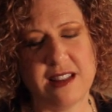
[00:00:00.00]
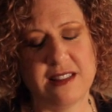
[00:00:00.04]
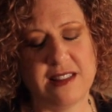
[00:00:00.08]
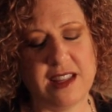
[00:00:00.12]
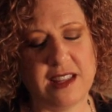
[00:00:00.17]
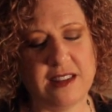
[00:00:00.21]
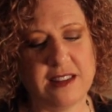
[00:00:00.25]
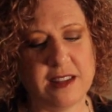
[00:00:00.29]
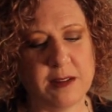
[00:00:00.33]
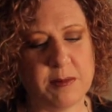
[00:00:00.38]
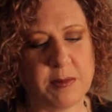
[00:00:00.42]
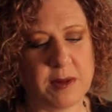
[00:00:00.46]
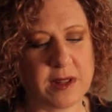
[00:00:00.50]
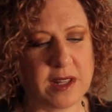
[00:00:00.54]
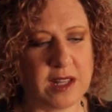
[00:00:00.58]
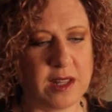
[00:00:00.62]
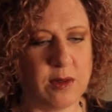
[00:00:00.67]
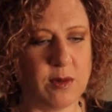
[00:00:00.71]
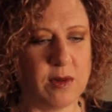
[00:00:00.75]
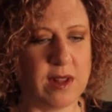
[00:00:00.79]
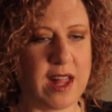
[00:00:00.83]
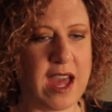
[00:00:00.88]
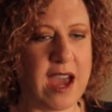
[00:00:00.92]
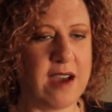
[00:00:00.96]
They
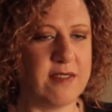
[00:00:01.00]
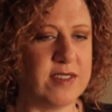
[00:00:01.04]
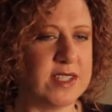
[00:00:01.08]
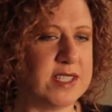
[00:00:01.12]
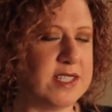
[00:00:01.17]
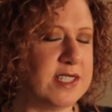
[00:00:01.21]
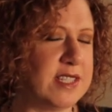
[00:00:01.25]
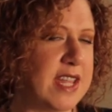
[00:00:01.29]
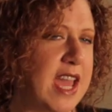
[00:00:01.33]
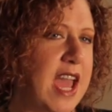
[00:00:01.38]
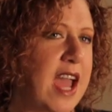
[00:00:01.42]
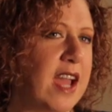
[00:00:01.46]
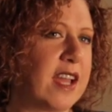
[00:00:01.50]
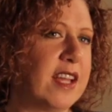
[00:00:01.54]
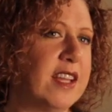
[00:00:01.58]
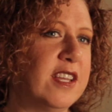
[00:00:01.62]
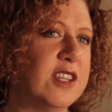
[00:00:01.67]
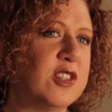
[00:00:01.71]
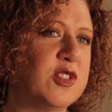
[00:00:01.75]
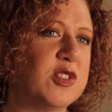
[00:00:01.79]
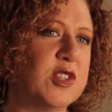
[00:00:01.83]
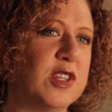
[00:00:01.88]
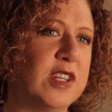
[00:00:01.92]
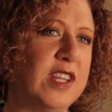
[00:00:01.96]
typically will have a stack
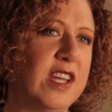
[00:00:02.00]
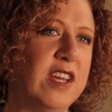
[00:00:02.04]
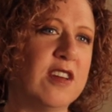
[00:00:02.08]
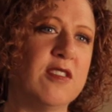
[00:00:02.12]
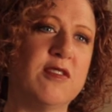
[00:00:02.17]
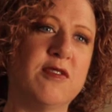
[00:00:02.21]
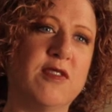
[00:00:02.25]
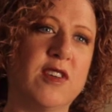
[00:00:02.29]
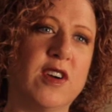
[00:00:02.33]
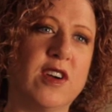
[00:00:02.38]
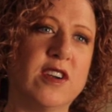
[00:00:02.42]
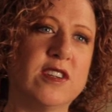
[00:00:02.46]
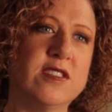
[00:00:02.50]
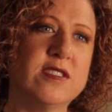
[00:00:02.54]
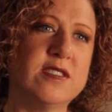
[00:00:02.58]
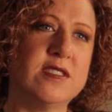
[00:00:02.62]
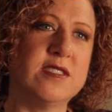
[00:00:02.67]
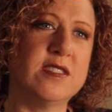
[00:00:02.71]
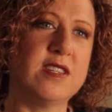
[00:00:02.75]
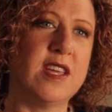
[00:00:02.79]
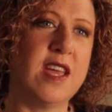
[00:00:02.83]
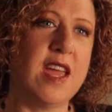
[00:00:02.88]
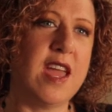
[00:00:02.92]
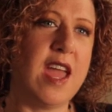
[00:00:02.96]
initially at
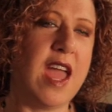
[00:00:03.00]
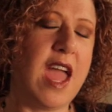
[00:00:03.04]
first,